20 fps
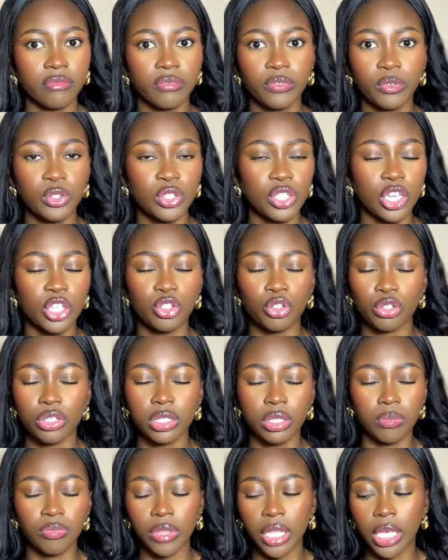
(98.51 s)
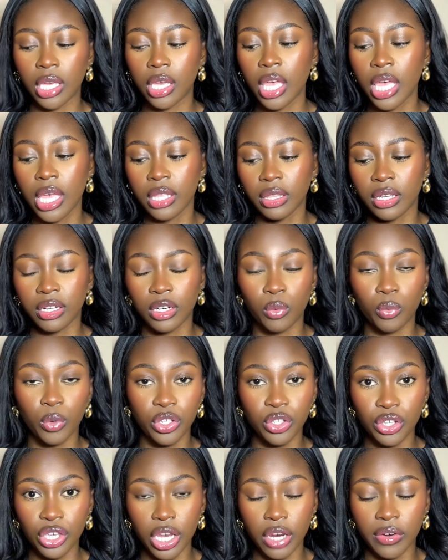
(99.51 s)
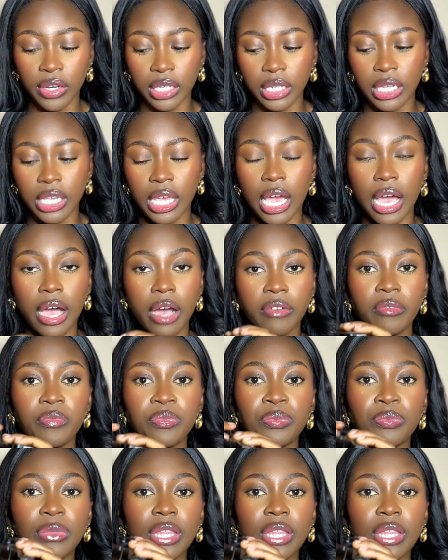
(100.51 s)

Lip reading: footage or something than the one you currently have.